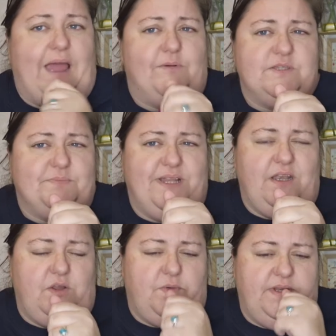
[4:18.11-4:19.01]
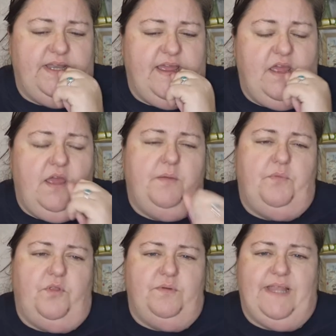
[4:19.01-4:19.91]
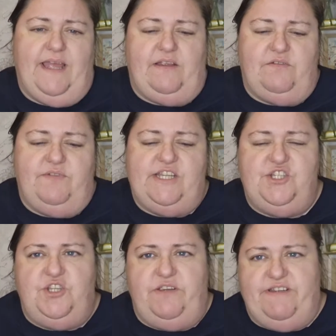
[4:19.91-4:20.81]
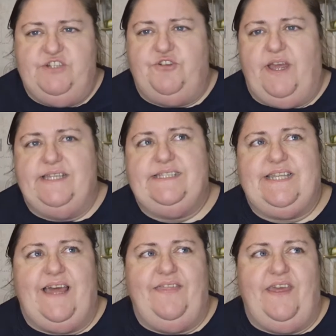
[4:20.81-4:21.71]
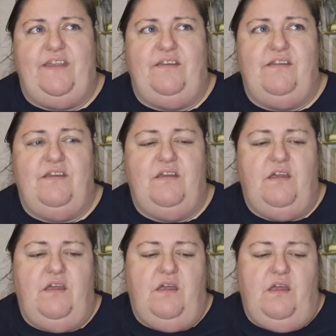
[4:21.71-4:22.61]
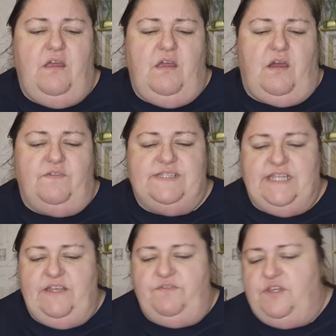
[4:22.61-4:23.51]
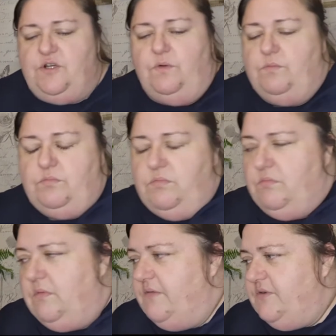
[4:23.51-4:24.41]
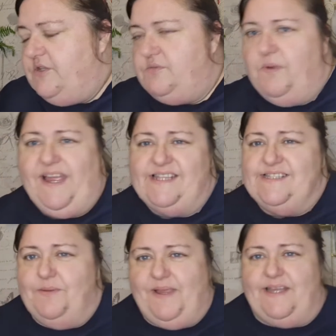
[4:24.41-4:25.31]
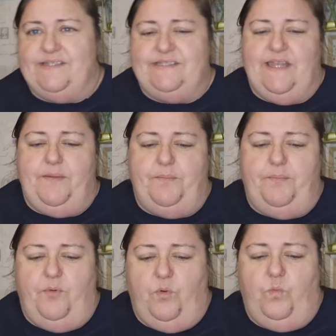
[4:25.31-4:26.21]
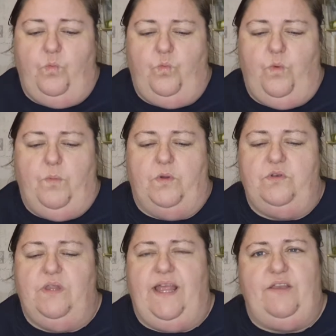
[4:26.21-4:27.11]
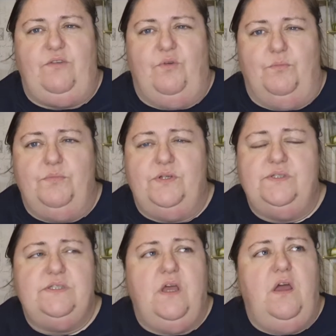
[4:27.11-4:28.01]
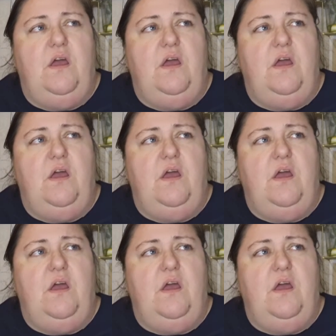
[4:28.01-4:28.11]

I wasn't planning on going it, but they would like register your interest, and then obviously if you don't, if we cancel it, we cancel it, but we want like numbers.